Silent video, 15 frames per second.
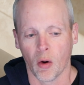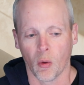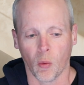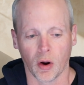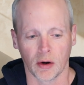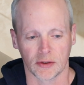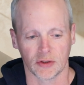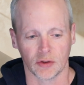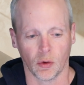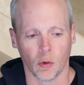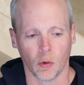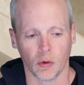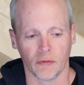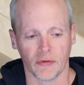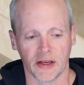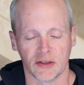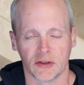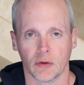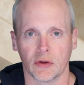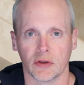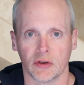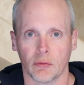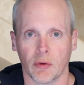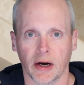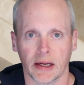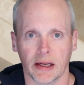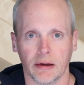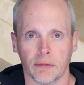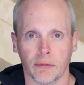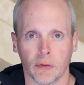whilst all of these others are
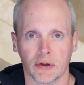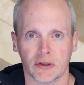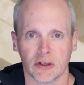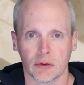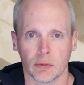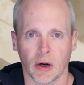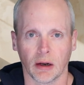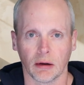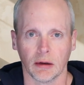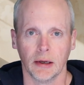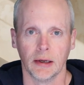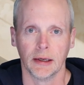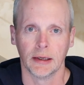ranking for it as well.